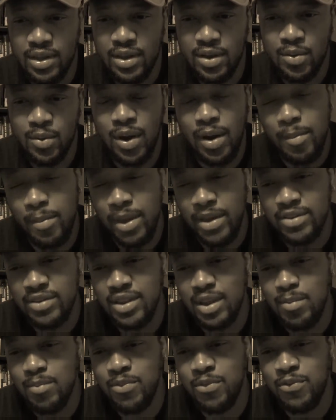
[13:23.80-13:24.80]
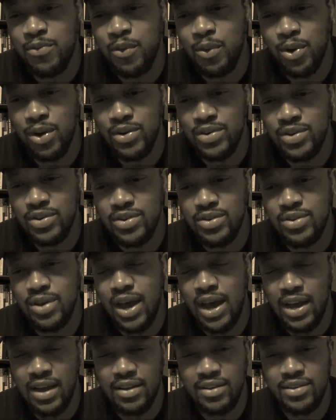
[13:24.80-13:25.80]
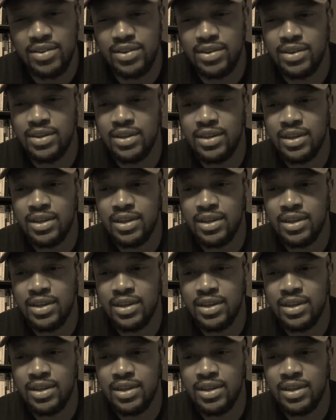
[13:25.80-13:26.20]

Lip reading: What makes them forced to act?